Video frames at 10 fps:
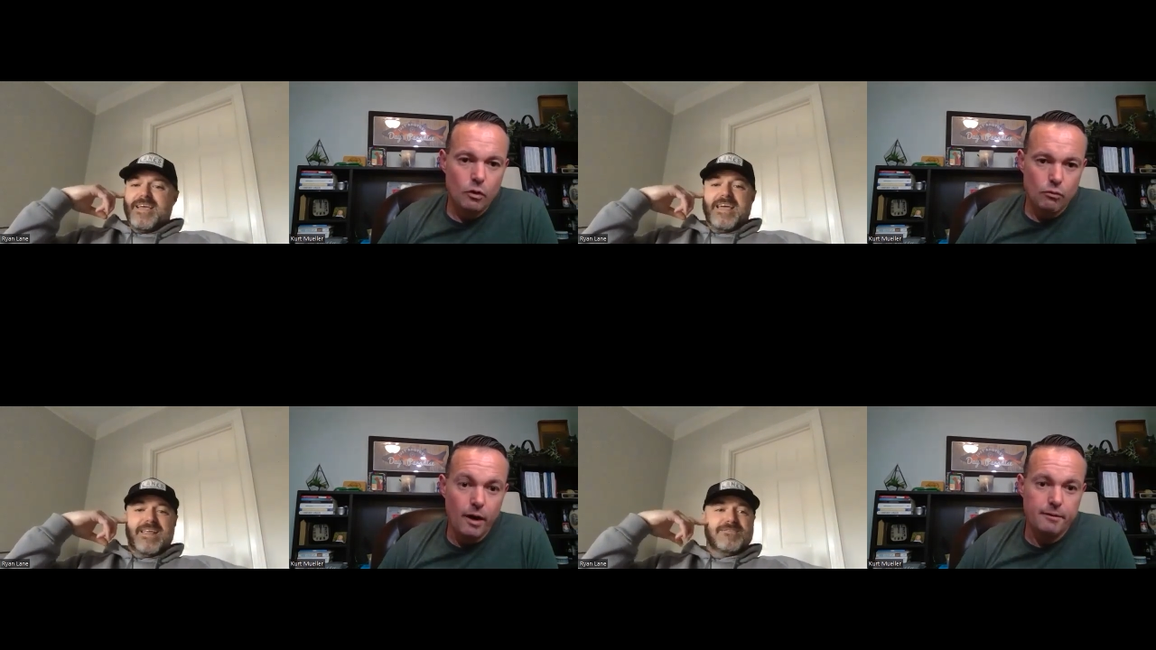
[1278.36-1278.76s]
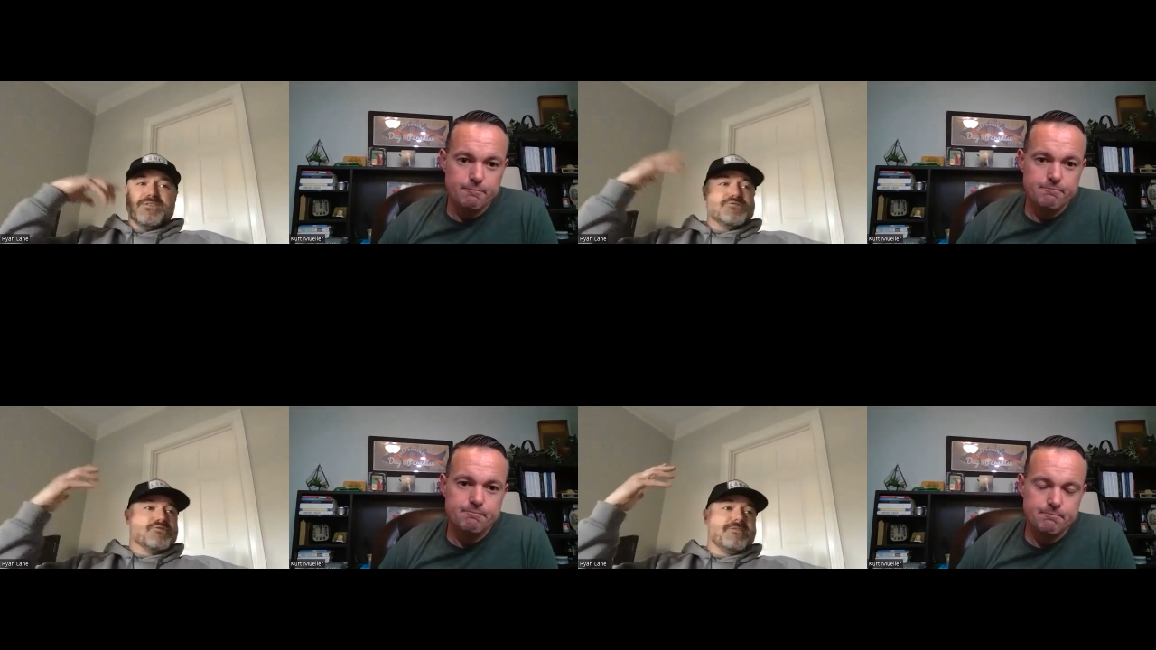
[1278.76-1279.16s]
Speaker 1: and right.
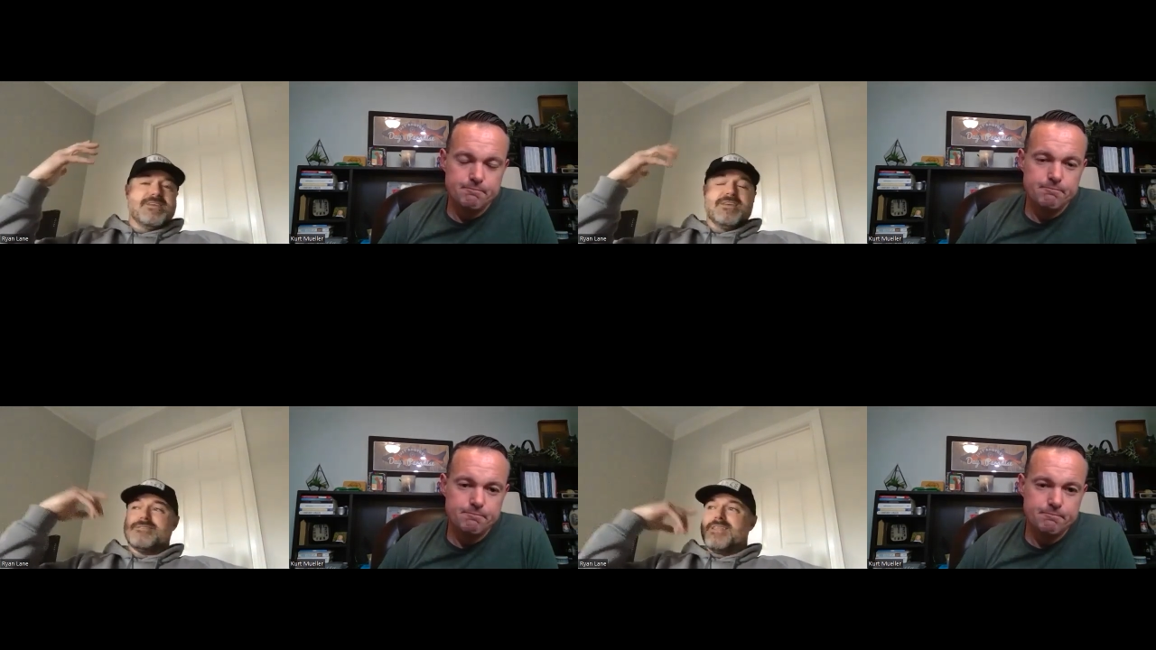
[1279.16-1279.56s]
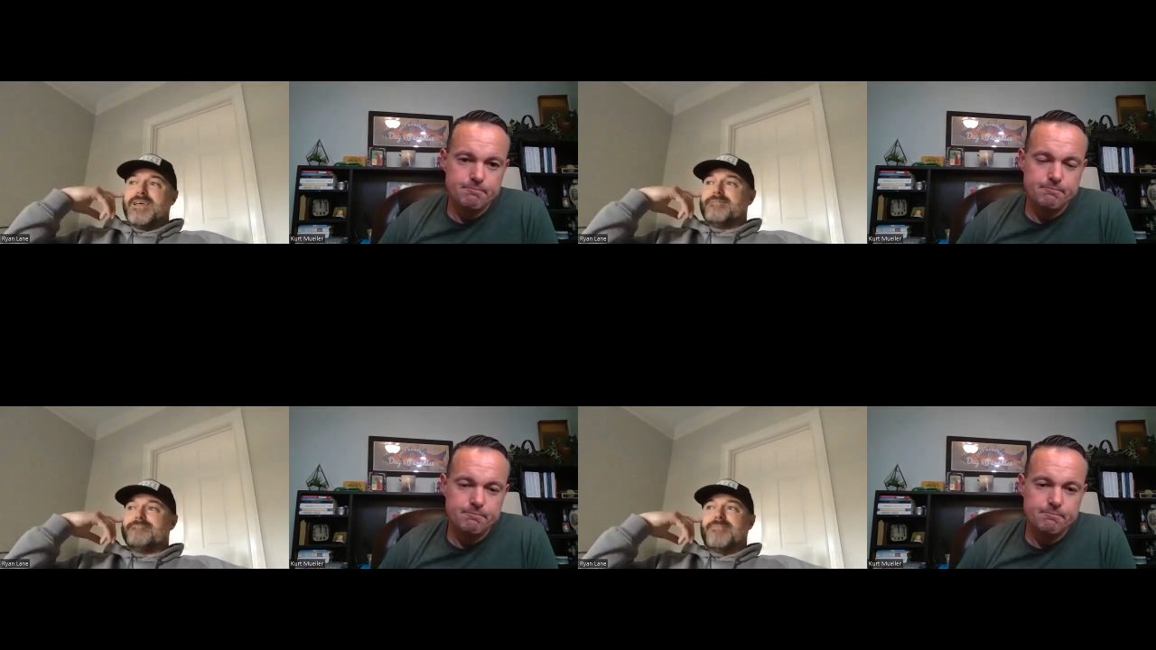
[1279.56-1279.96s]
The truth is,
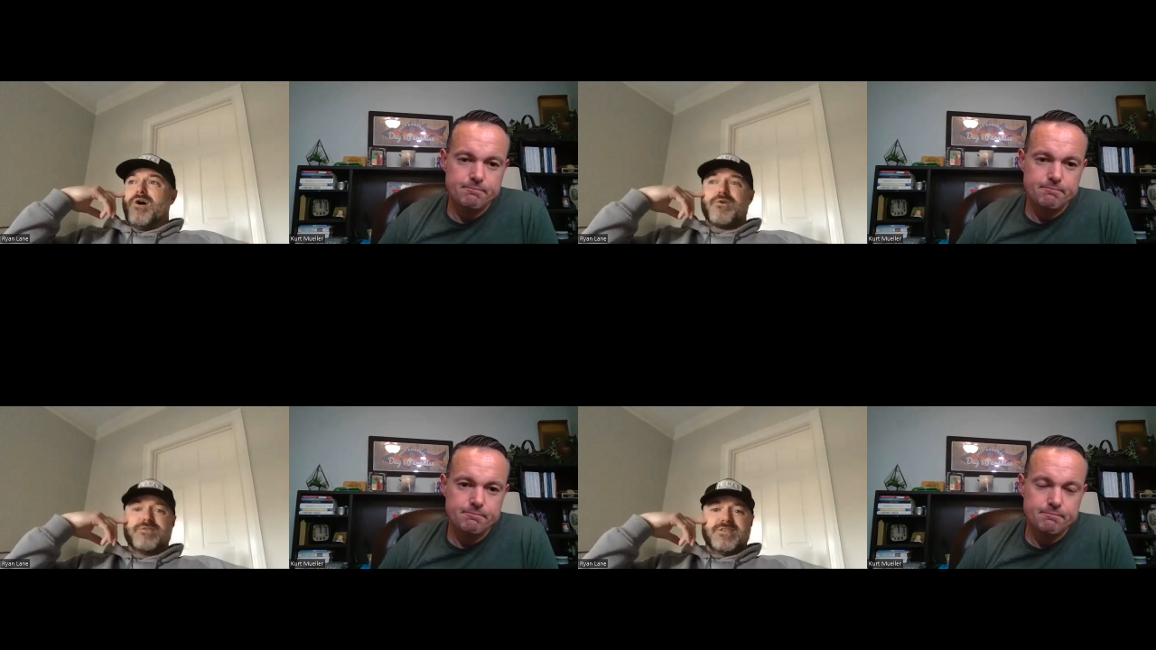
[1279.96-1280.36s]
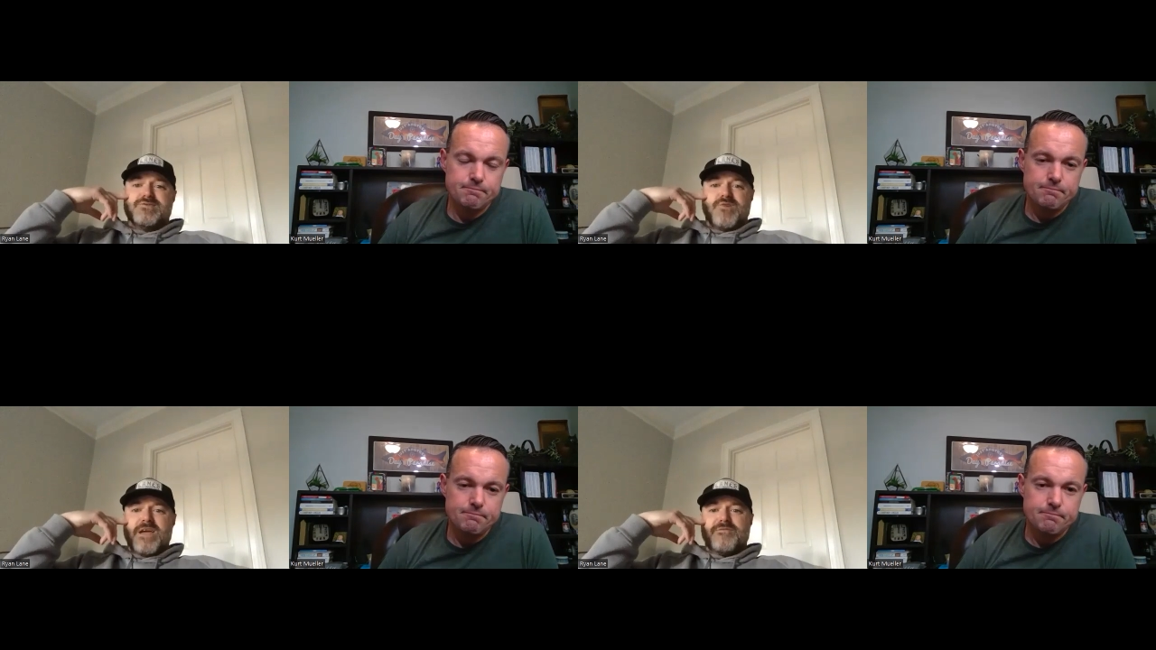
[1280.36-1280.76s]
like, ours
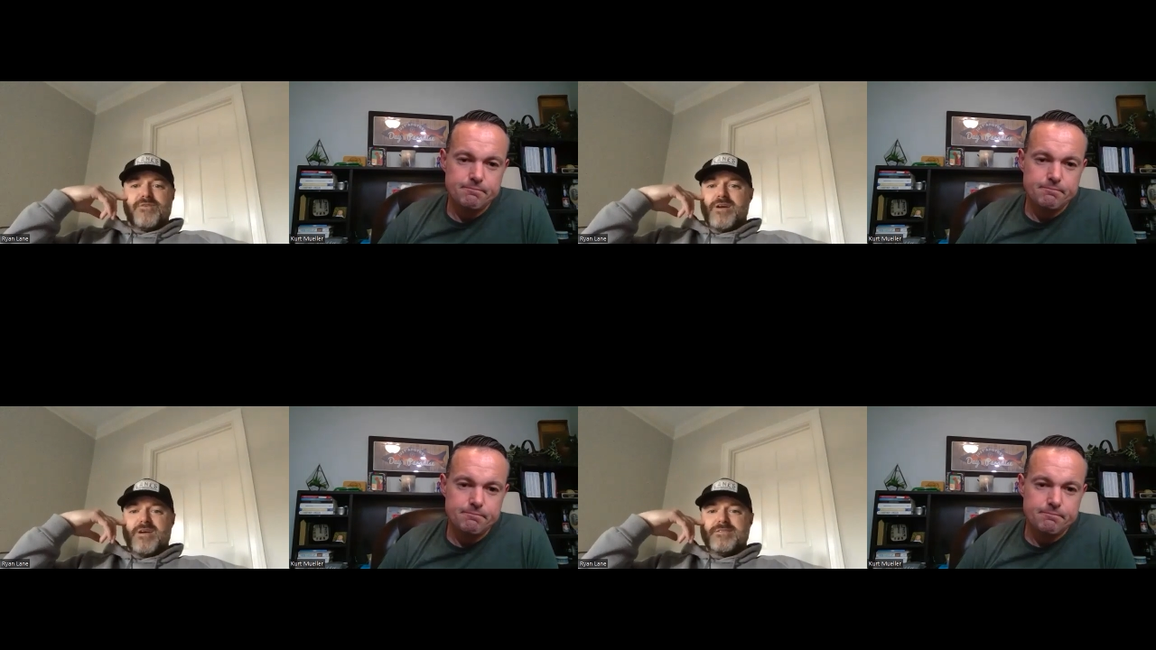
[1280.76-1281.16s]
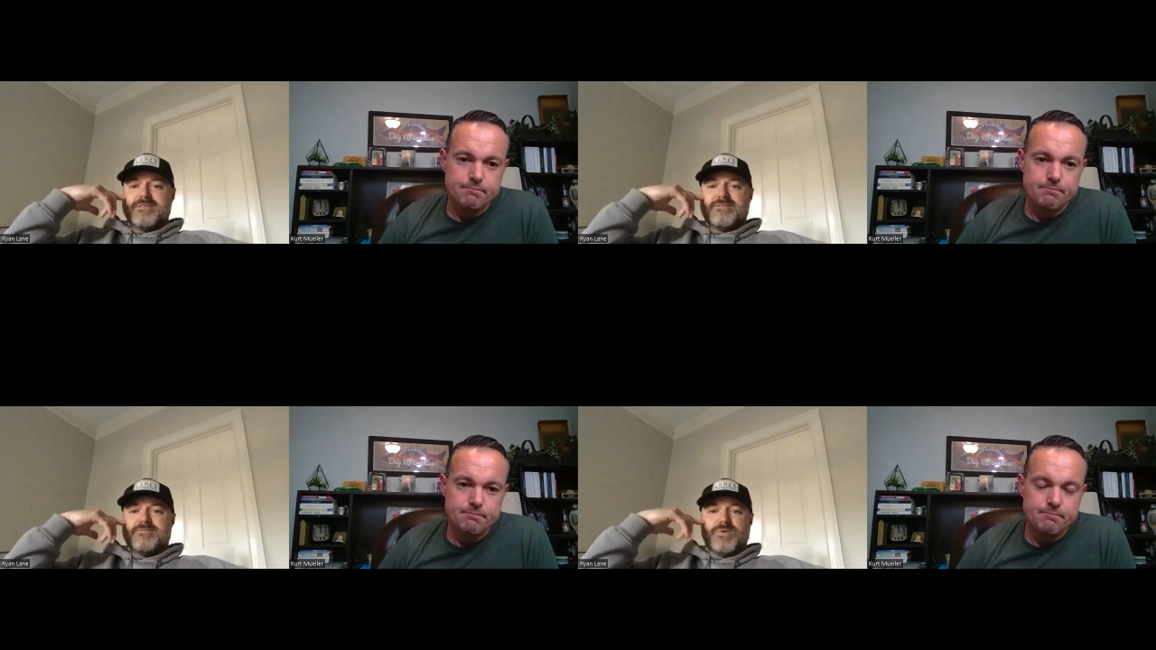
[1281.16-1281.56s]
is right for
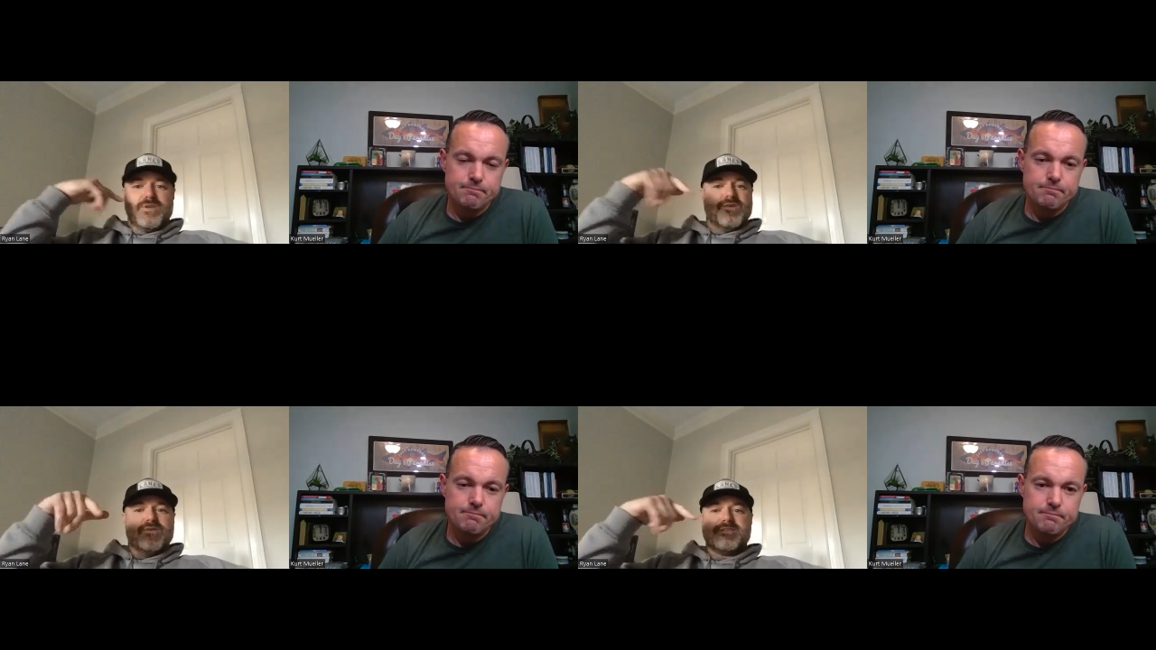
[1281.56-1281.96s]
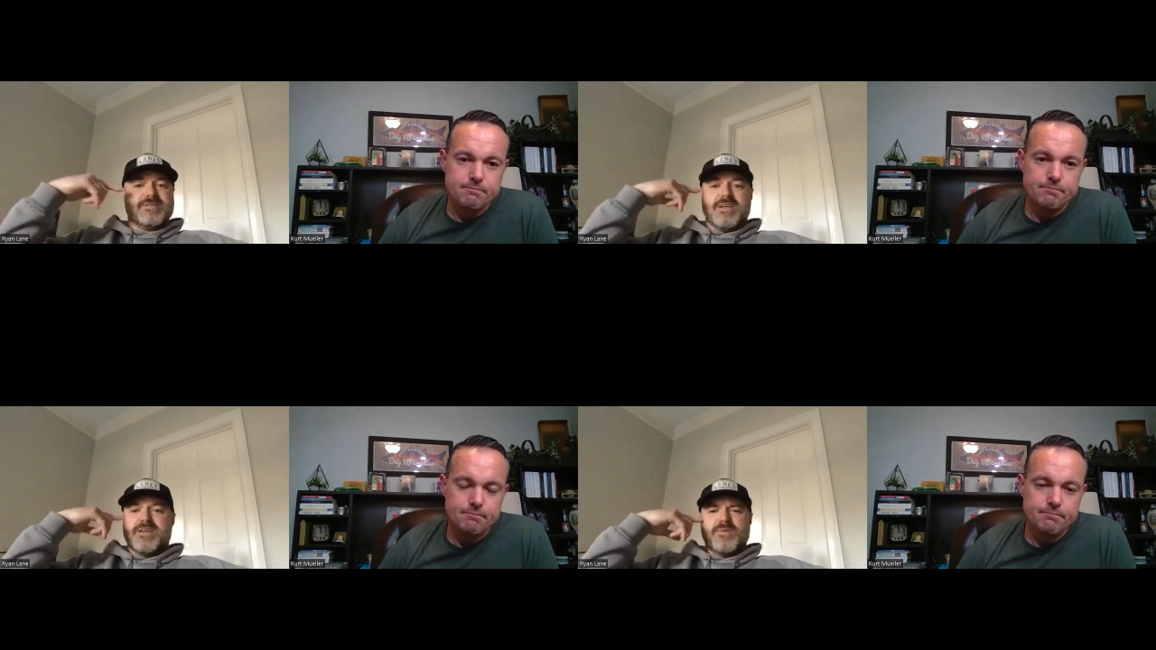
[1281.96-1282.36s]
us, but yours is
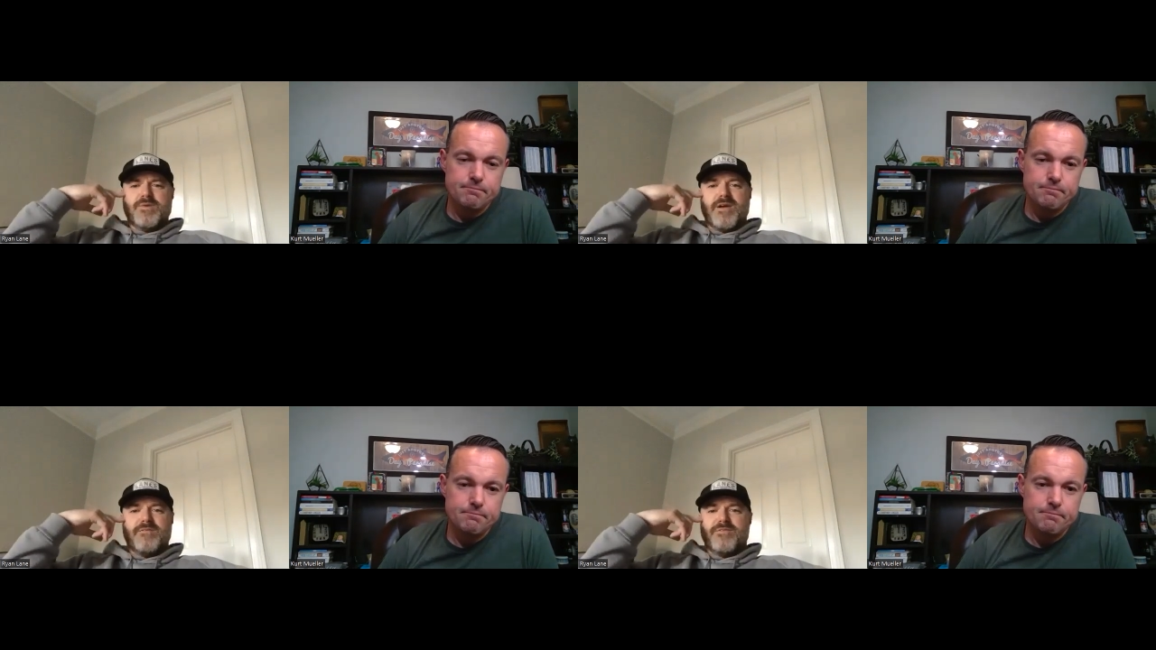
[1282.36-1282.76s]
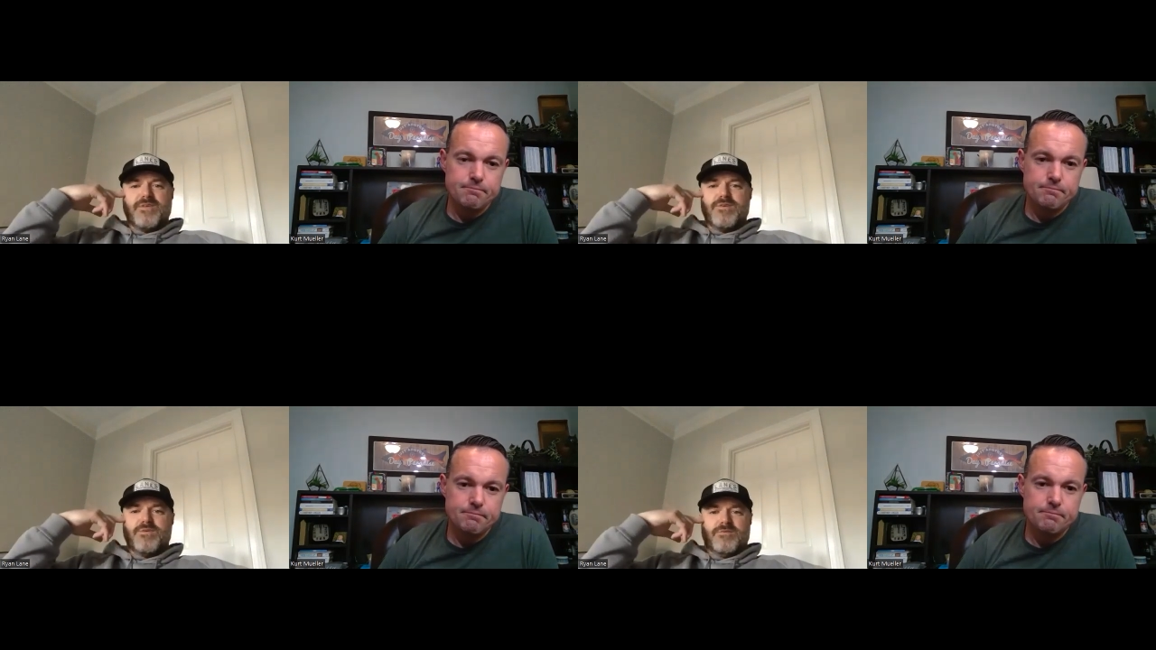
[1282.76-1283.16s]
going to be right for
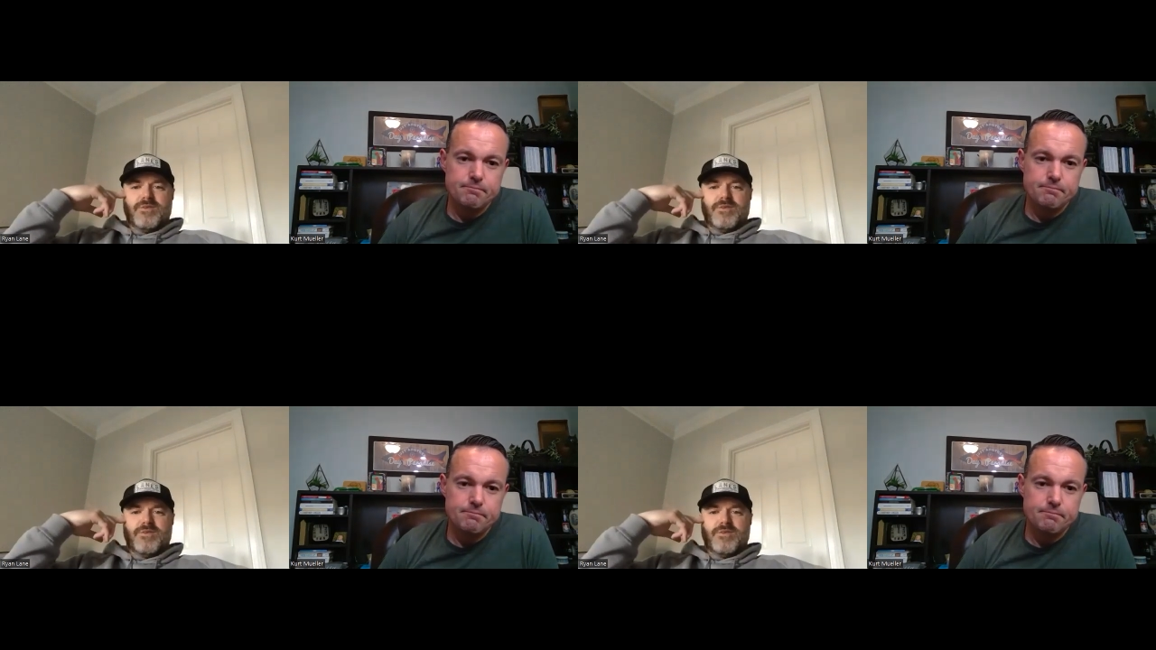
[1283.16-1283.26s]
you.